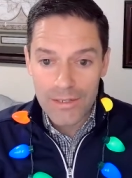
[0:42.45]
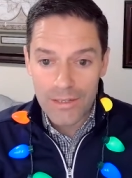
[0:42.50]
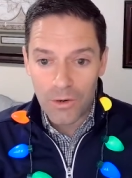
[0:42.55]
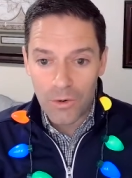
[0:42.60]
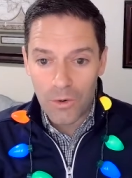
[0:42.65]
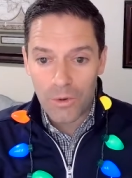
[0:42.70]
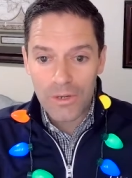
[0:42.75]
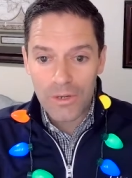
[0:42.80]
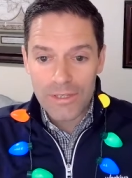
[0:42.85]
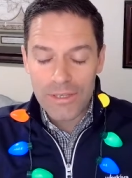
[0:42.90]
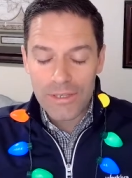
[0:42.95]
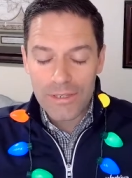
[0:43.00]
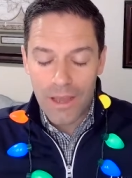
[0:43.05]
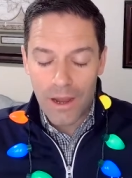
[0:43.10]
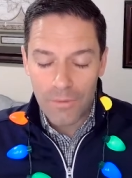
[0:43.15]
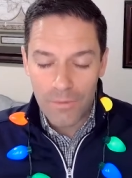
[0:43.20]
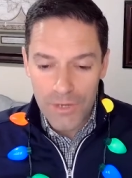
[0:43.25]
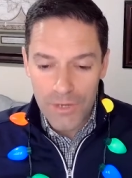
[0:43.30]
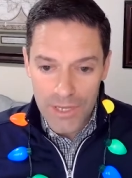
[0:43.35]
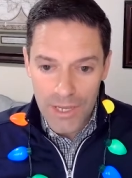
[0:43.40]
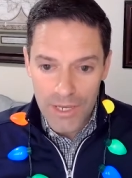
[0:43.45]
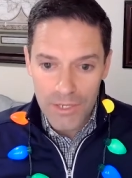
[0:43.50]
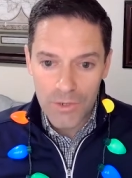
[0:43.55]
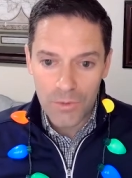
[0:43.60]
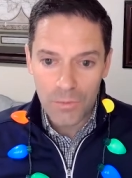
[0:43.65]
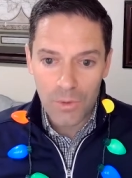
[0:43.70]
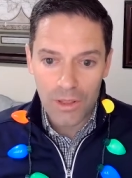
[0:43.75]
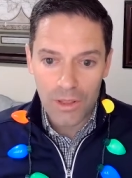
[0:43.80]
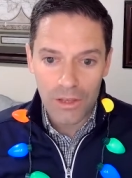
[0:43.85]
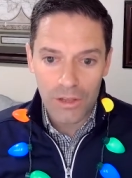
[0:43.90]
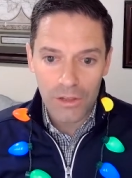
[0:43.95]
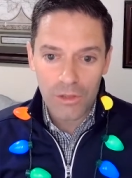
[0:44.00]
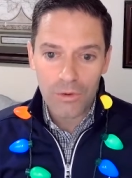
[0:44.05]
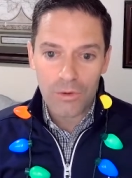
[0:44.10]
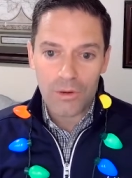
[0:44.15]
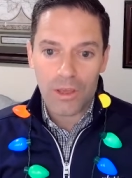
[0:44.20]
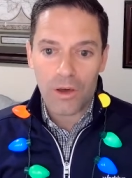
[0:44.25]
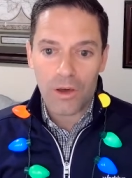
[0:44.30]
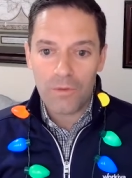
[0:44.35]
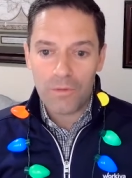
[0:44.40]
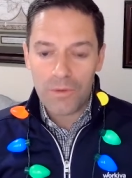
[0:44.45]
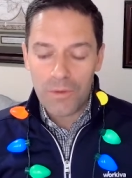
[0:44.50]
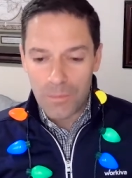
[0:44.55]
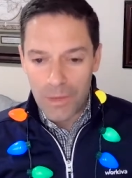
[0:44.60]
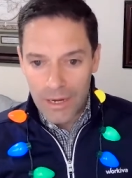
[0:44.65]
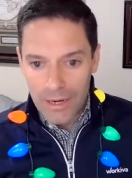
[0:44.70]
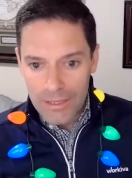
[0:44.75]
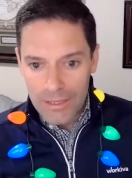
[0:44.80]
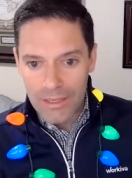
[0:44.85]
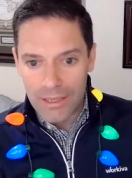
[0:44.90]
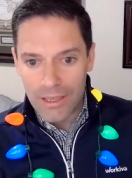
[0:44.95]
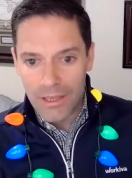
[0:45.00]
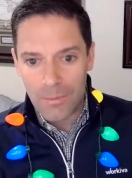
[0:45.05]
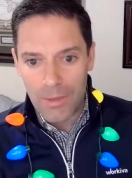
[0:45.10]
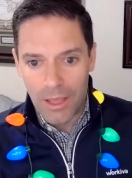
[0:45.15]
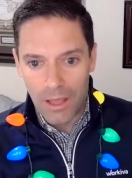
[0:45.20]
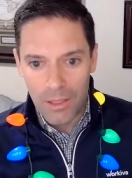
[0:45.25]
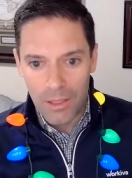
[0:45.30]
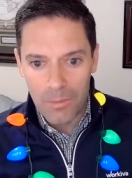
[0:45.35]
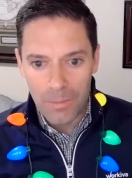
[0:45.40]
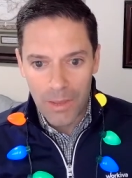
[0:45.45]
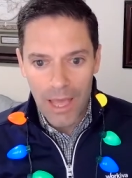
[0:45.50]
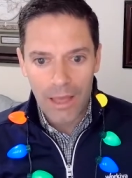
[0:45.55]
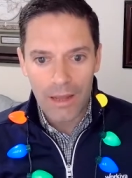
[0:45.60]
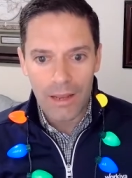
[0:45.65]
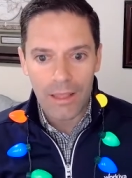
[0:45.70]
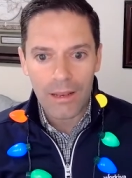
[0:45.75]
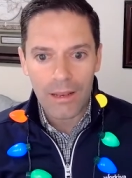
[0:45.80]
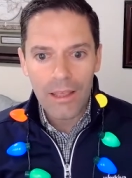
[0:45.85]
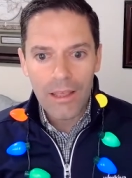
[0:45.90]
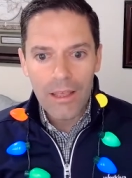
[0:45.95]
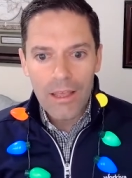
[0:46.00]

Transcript: And of course, this conversation will include COVID, but it isn't going to be all about it.